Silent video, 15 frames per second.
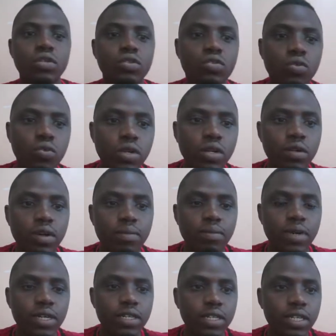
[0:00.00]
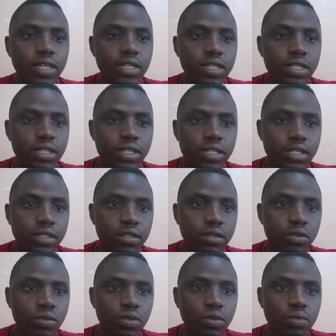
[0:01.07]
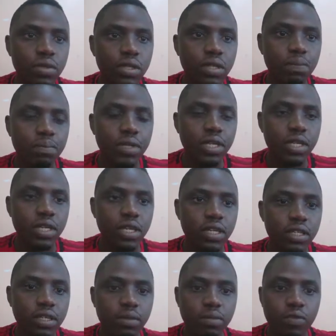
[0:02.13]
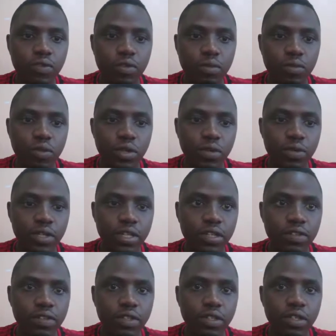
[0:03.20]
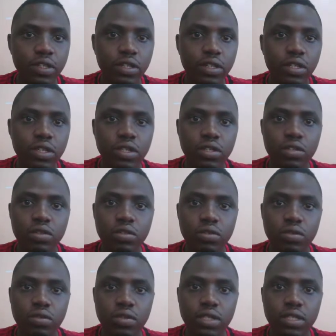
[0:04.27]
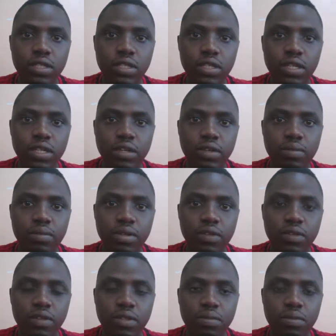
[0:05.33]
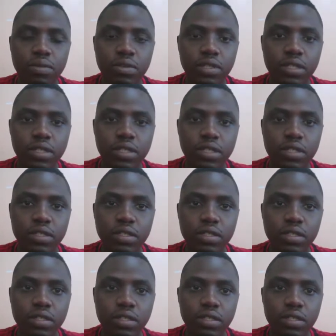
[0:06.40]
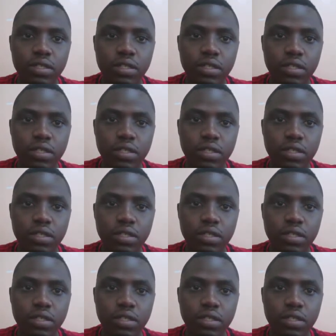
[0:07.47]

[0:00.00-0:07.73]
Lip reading: So welcome back guys. So we'll be picking it up from where we left. So let's run our previous project and see